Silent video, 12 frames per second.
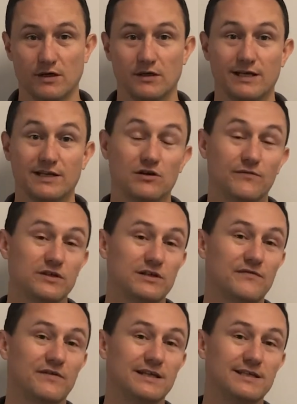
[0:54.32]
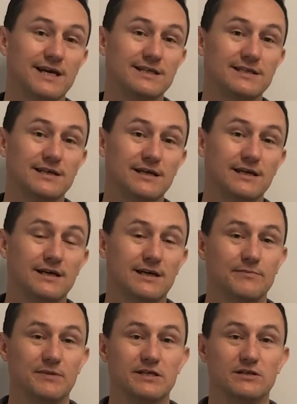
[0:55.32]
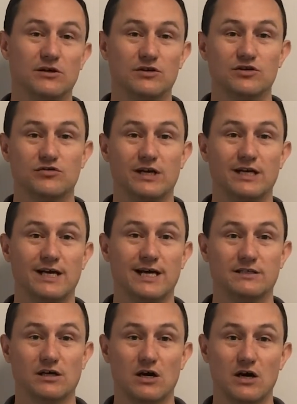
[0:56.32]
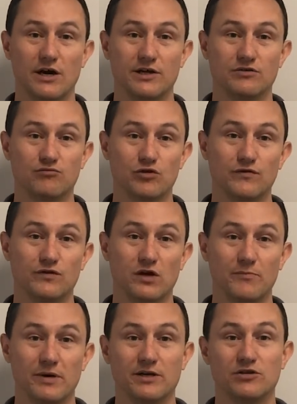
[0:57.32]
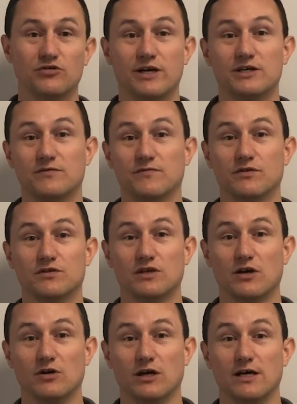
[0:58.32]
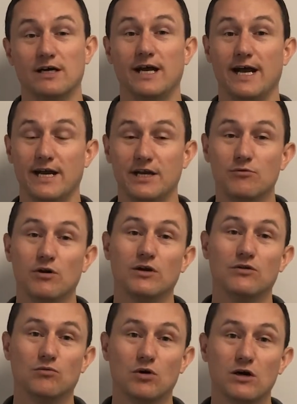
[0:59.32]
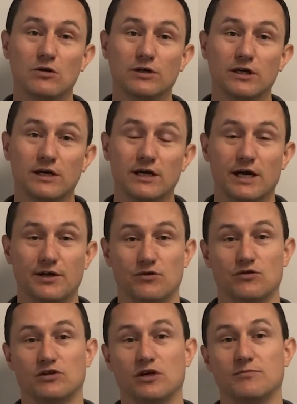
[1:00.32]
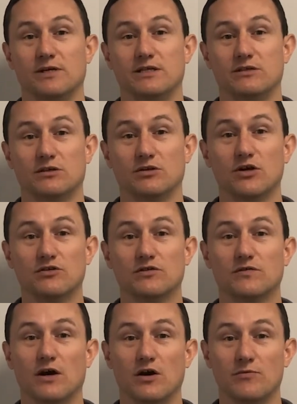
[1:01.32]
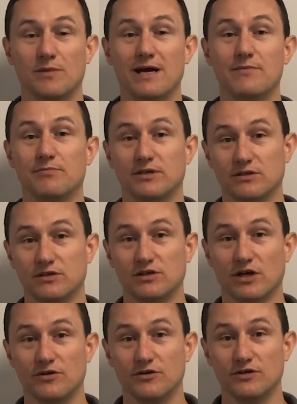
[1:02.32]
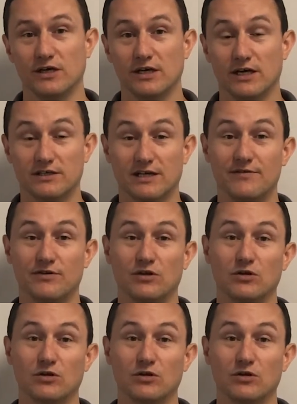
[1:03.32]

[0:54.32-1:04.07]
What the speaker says: That's obviously fantastic. It means that Australia has the highest rooftop penetration for solar anywhere in the world. And it also means that lots of home and business owners are saving a